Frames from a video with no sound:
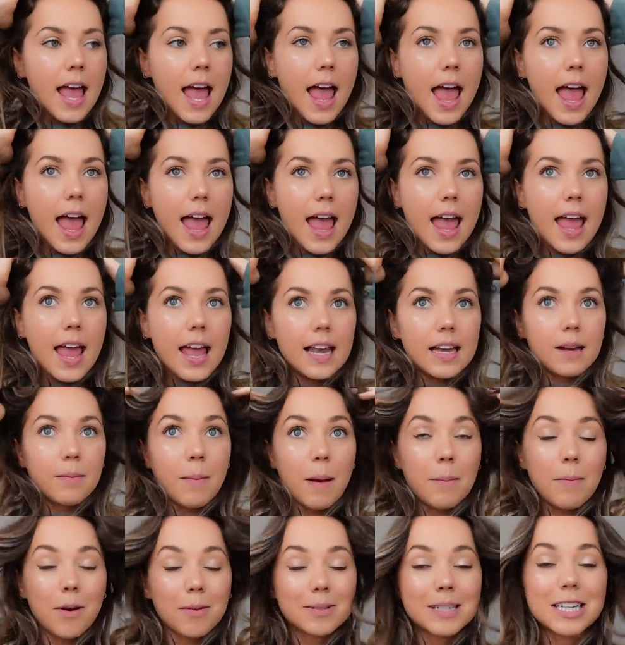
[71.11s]
And
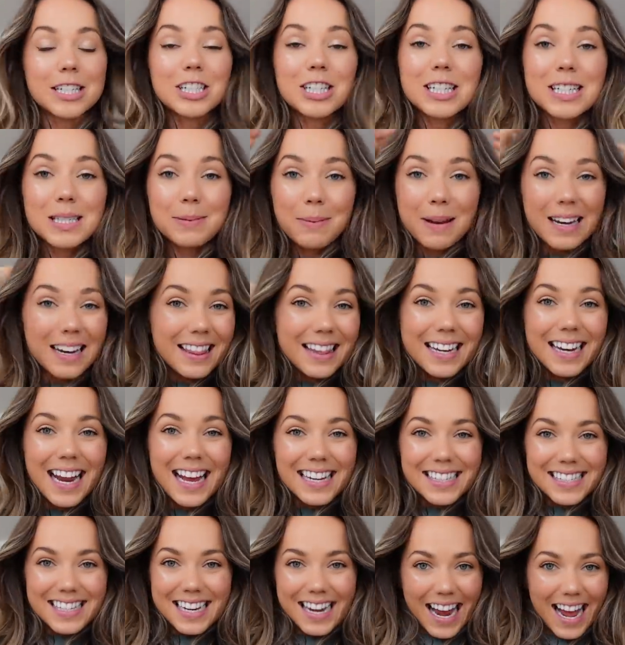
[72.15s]
my mom's actually spending the
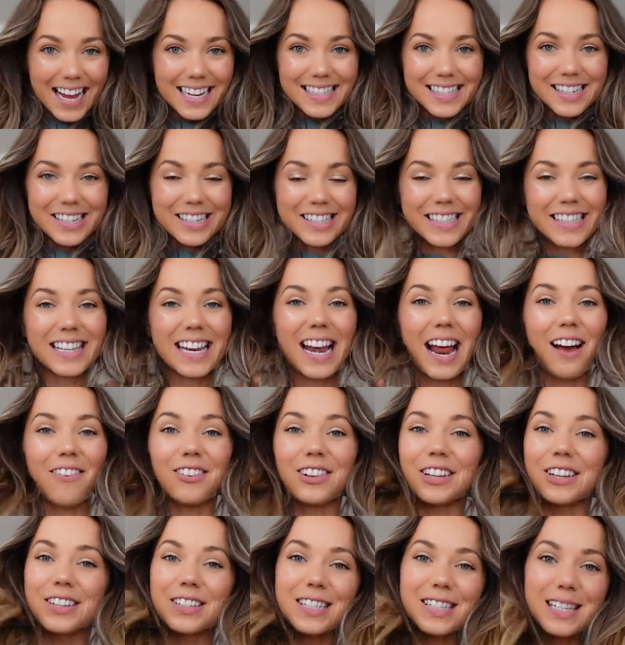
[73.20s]
night tonight, so she's gonna have a
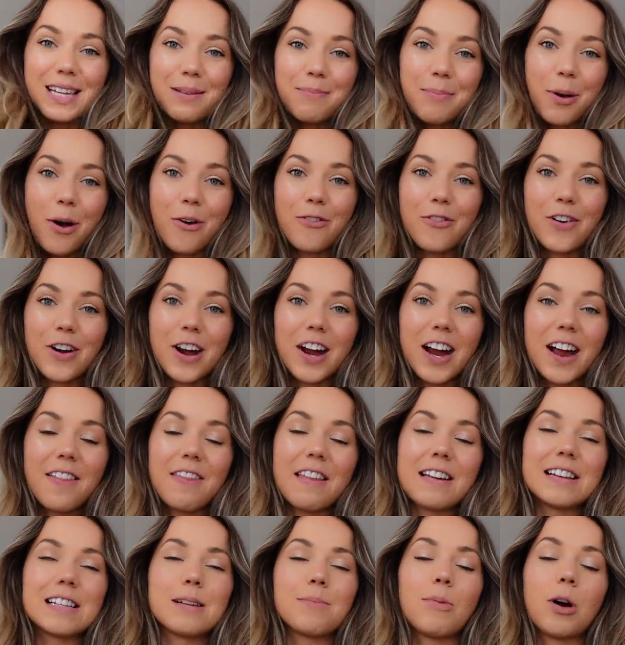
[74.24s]
little sleepover, and
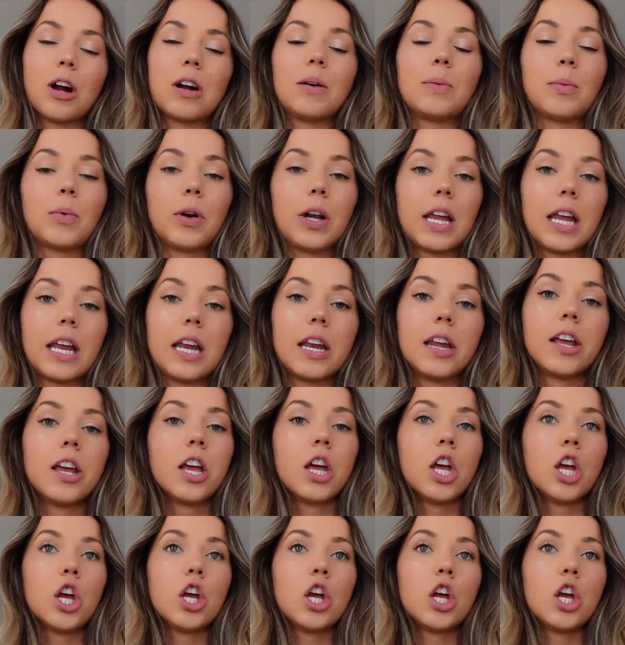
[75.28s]
then tomorrow morning